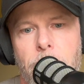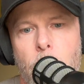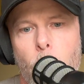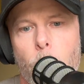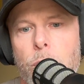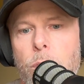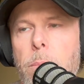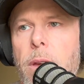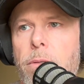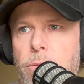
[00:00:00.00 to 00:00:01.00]
When you
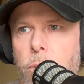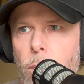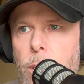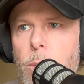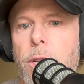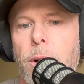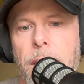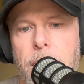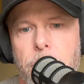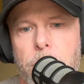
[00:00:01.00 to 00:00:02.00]
commit fully with your
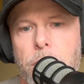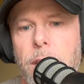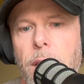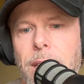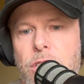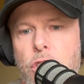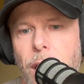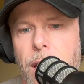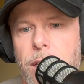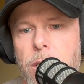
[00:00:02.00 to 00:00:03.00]
energy, it
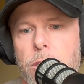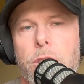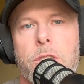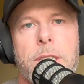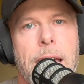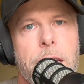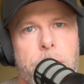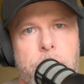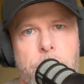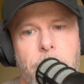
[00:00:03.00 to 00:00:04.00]
changes, your
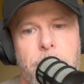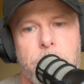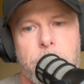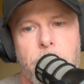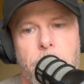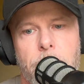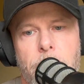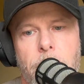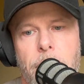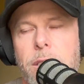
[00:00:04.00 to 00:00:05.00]
standards change.
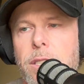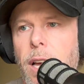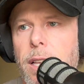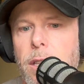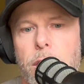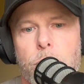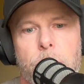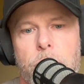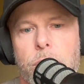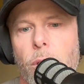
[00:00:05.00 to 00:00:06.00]
And suddenly you
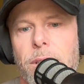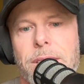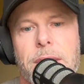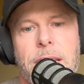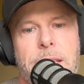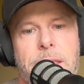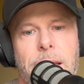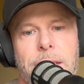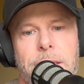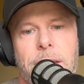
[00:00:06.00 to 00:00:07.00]
just start seeing
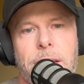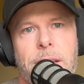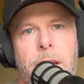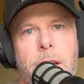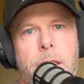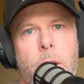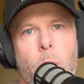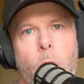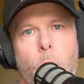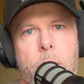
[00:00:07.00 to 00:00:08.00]
things that
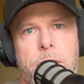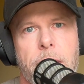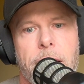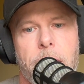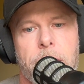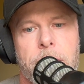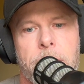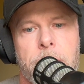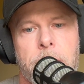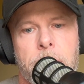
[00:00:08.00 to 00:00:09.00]
were always there,
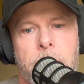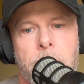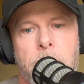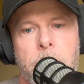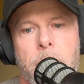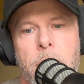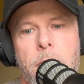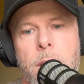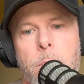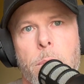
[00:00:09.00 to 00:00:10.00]

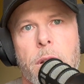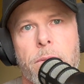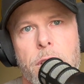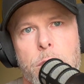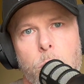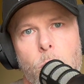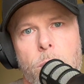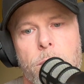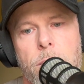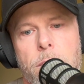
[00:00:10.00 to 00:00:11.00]
but
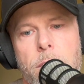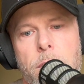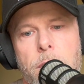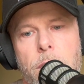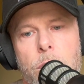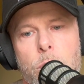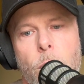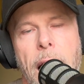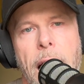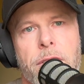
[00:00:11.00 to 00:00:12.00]
invisible to
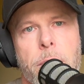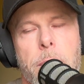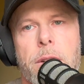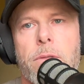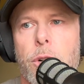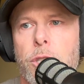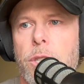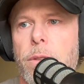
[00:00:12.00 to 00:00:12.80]
a half-committed version of